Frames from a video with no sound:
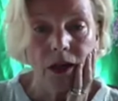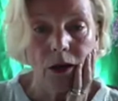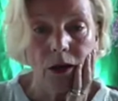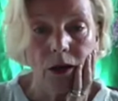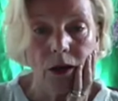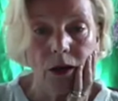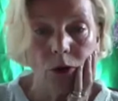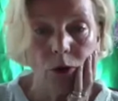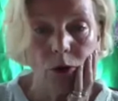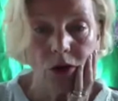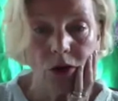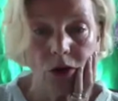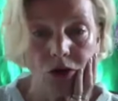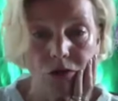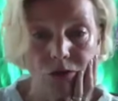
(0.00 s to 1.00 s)
was
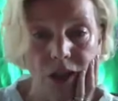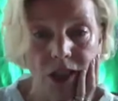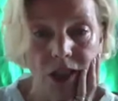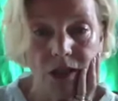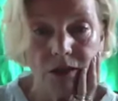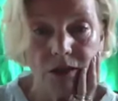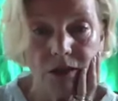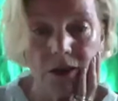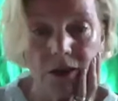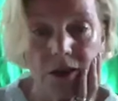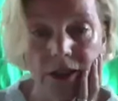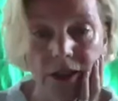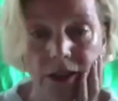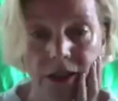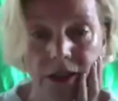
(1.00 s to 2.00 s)

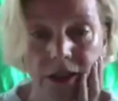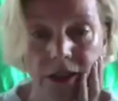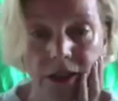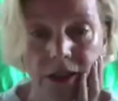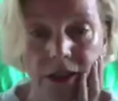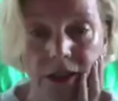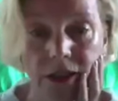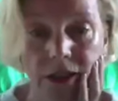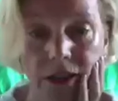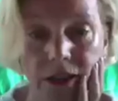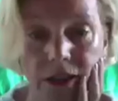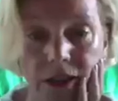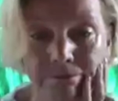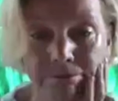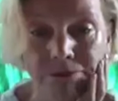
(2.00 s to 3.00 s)
recently,
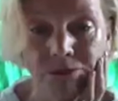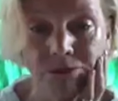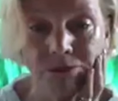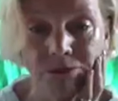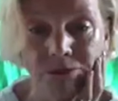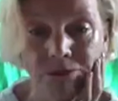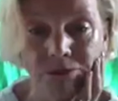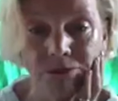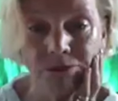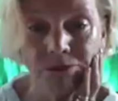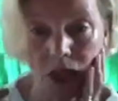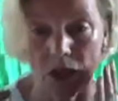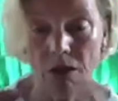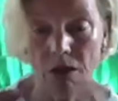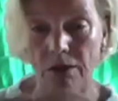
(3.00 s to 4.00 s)
let's
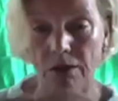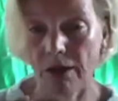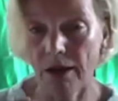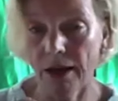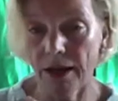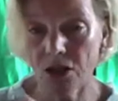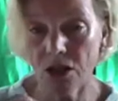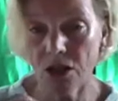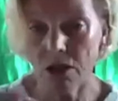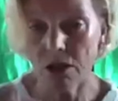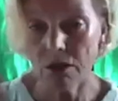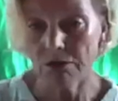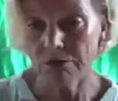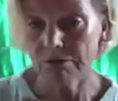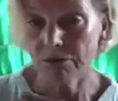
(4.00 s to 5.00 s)
say the last
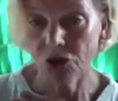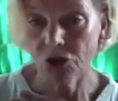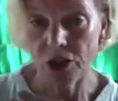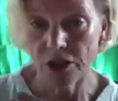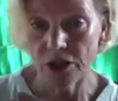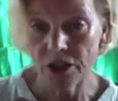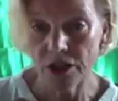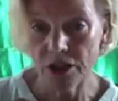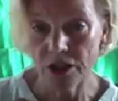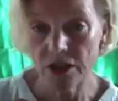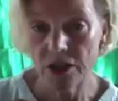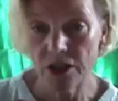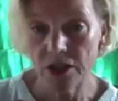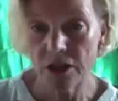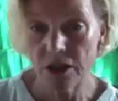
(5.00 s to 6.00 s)

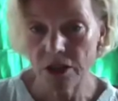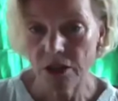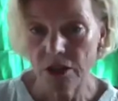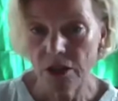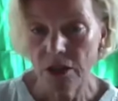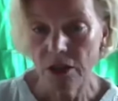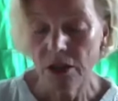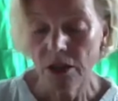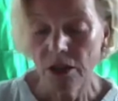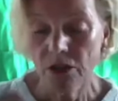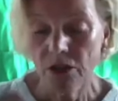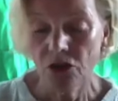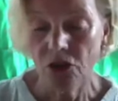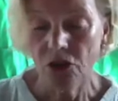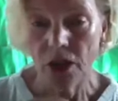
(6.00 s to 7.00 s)
years,
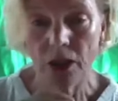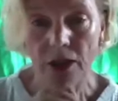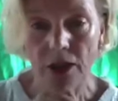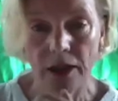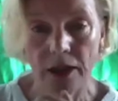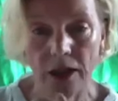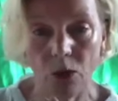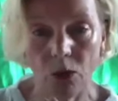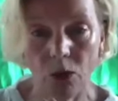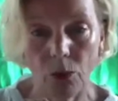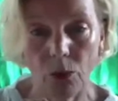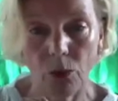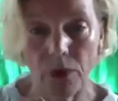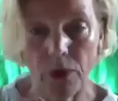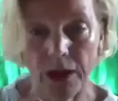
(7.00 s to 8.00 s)
dealing
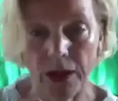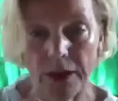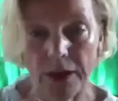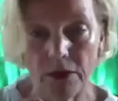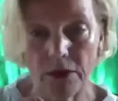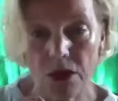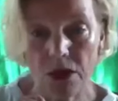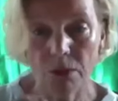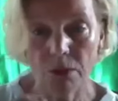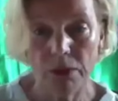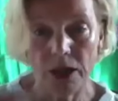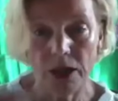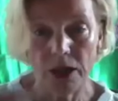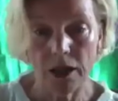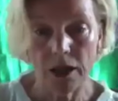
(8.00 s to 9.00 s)
with somebody
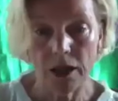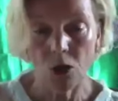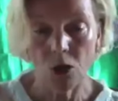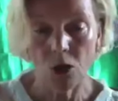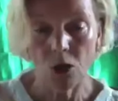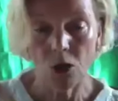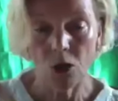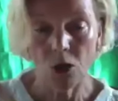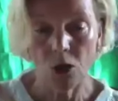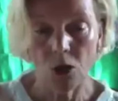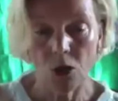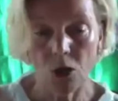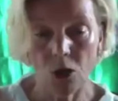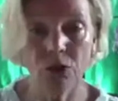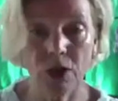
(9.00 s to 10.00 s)
who was
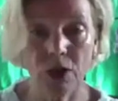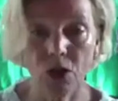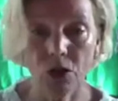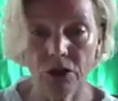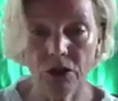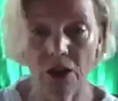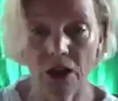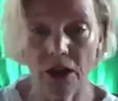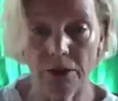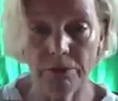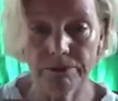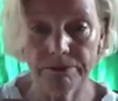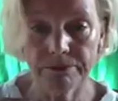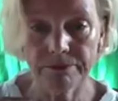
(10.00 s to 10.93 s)
bad-mouthing all the time.